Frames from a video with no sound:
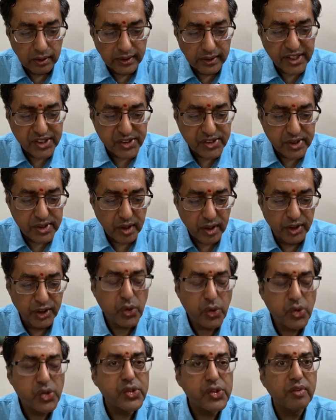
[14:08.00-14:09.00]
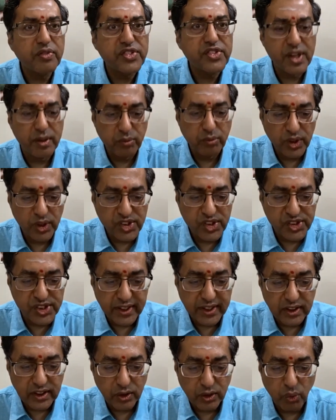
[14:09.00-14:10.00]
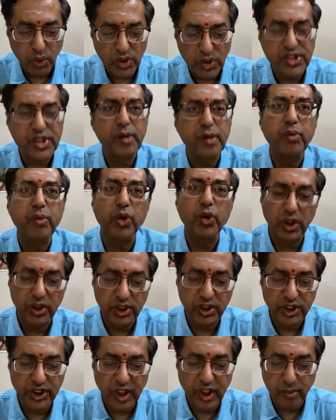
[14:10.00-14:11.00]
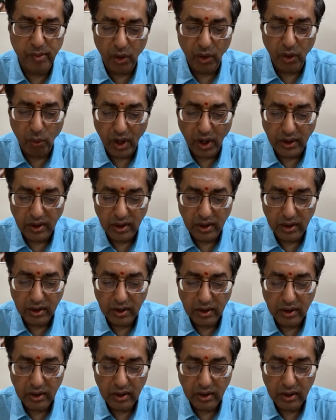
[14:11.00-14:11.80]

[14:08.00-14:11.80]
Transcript: Next, news of someone's death was reported to Sri Bhagavan.